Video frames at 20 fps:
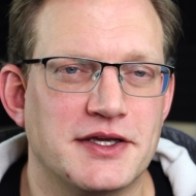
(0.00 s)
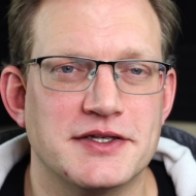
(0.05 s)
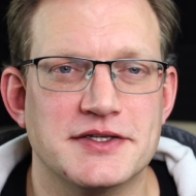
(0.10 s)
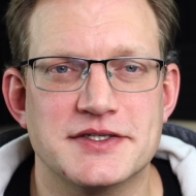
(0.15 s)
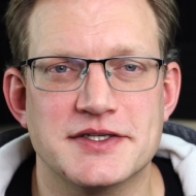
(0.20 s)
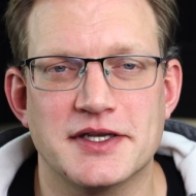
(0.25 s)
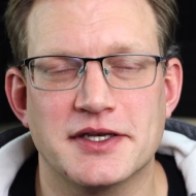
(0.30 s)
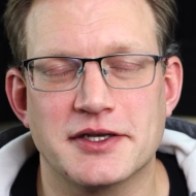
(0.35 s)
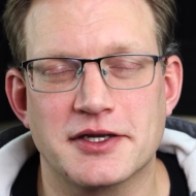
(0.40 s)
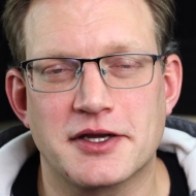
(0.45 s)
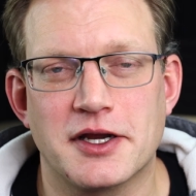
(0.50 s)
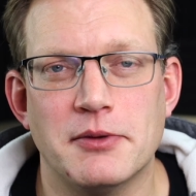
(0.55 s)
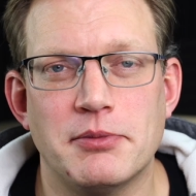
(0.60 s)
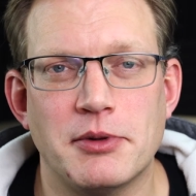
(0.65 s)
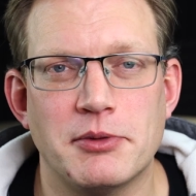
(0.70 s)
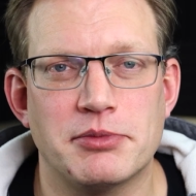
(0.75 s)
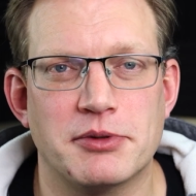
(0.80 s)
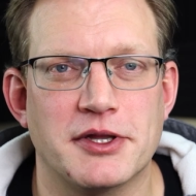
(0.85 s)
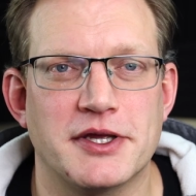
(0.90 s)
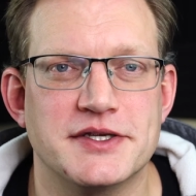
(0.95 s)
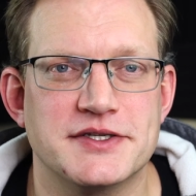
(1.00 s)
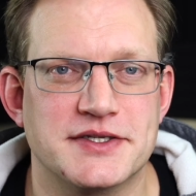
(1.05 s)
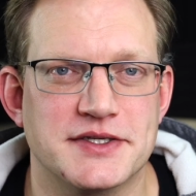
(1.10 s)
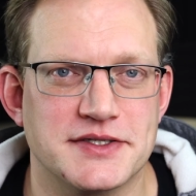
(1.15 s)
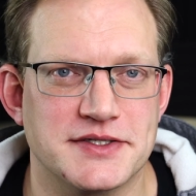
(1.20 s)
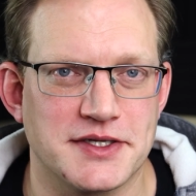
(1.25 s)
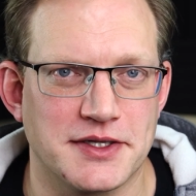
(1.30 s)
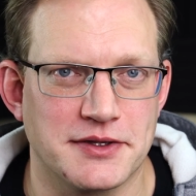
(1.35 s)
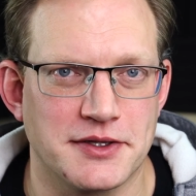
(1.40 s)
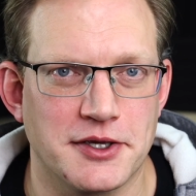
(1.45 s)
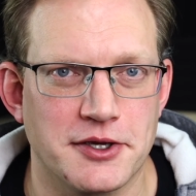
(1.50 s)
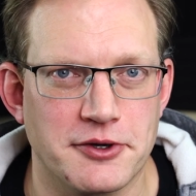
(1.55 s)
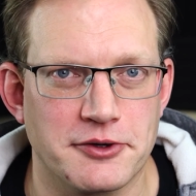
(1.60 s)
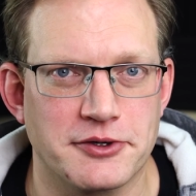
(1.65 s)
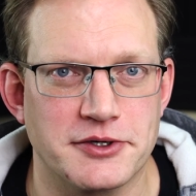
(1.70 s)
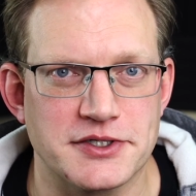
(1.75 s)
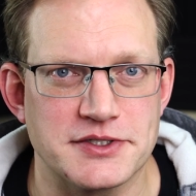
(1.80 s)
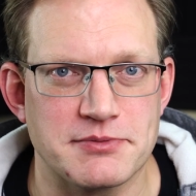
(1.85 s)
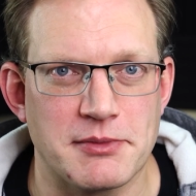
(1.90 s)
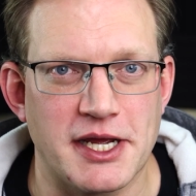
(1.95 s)
is in a couple places in the
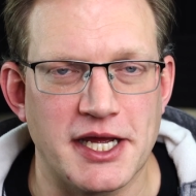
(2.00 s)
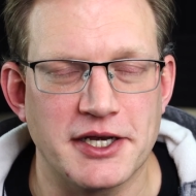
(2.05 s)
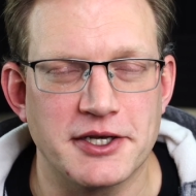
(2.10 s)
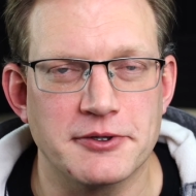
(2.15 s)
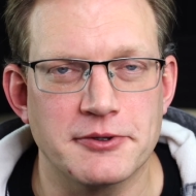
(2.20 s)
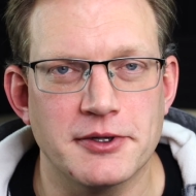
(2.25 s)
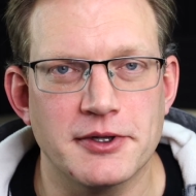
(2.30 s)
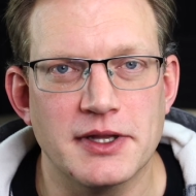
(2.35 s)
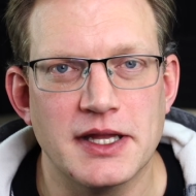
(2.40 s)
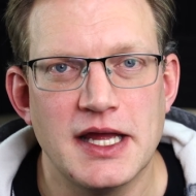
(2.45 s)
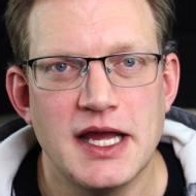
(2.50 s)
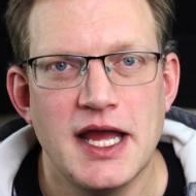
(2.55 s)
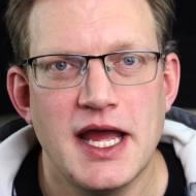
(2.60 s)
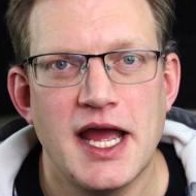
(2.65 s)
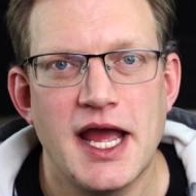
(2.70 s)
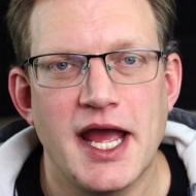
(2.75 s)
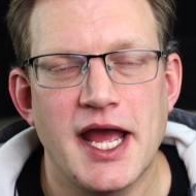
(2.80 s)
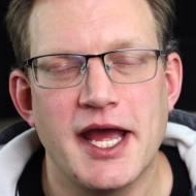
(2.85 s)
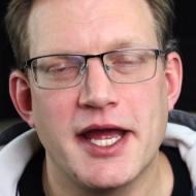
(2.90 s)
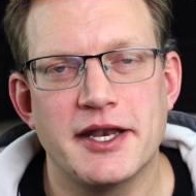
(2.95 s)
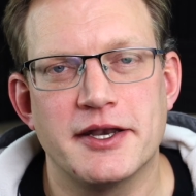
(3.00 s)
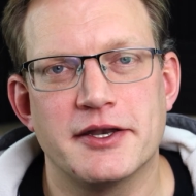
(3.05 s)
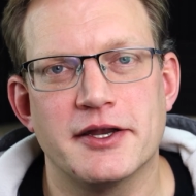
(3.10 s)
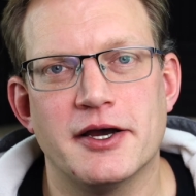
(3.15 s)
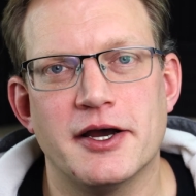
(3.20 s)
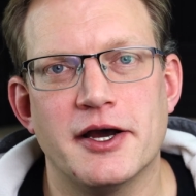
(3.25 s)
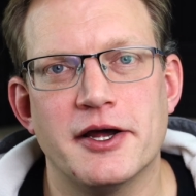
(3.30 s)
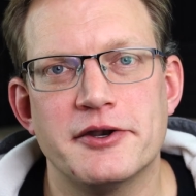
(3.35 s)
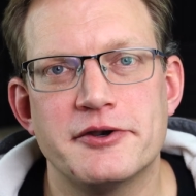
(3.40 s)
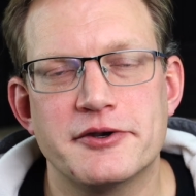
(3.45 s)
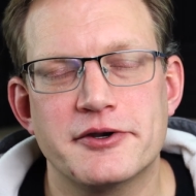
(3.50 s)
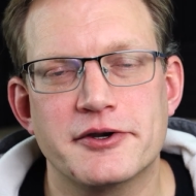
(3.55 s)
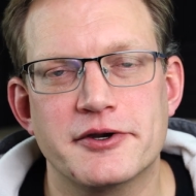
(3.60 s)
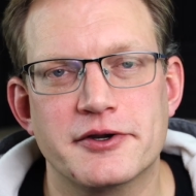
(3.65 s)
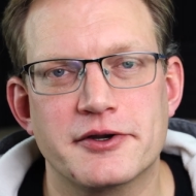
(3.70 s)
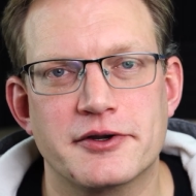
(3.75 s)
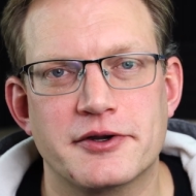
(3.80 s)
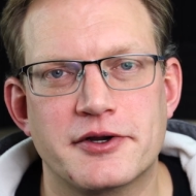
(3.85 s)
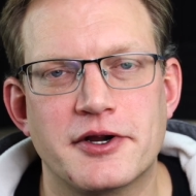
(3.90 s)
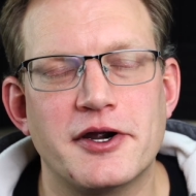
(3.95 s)
owner's manual. And
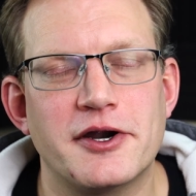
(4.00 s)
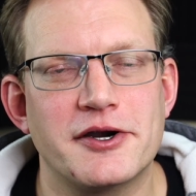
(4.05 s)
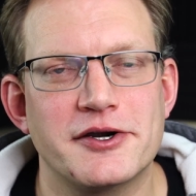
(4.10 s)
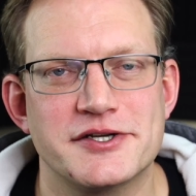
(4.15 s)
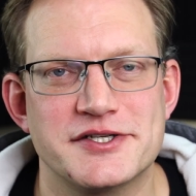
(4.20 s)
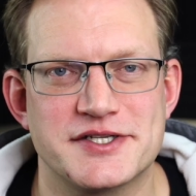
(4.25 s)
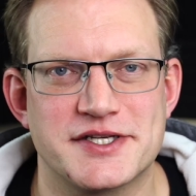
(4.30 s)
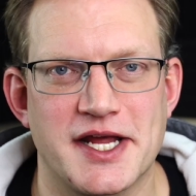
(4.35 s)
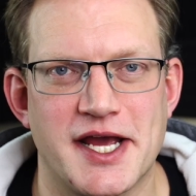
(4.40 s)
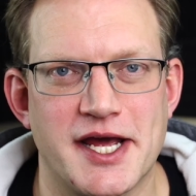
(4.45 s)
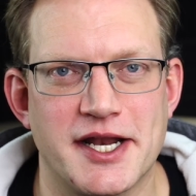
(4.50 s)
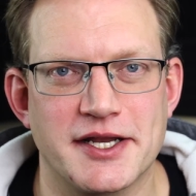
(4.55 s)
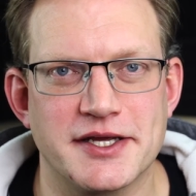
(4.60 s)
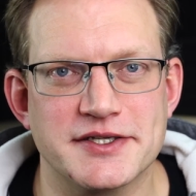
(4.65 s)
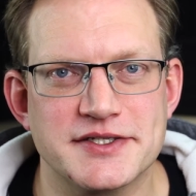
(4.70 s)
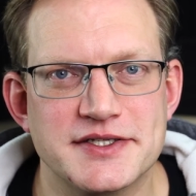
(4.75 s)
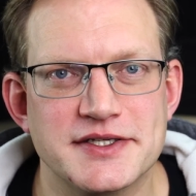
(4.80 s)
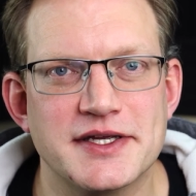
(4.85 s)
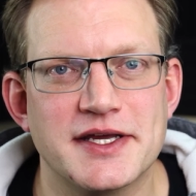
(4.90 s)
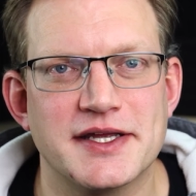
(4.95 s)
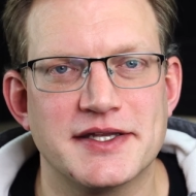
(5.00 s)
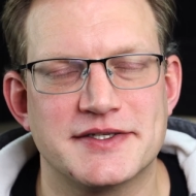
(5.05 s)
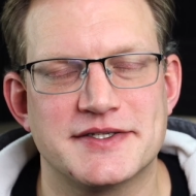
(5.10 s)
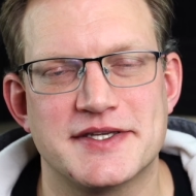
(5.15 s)
under car status, it